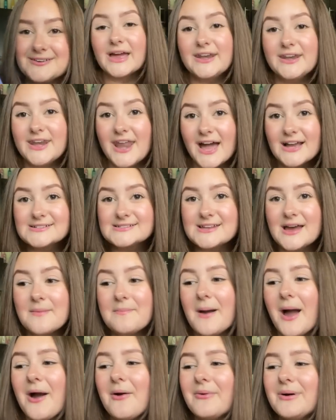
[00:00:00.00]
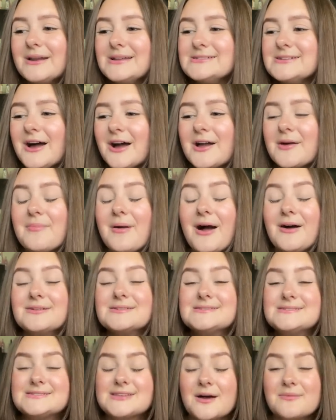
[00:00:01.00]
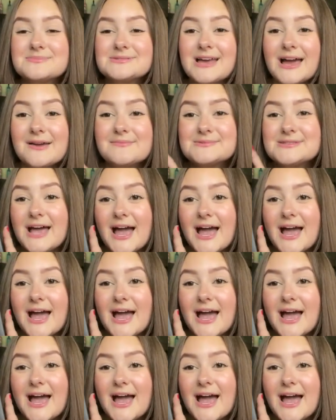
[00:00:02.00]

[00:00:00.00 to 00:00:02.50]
Next up, I want to talk about Sometimes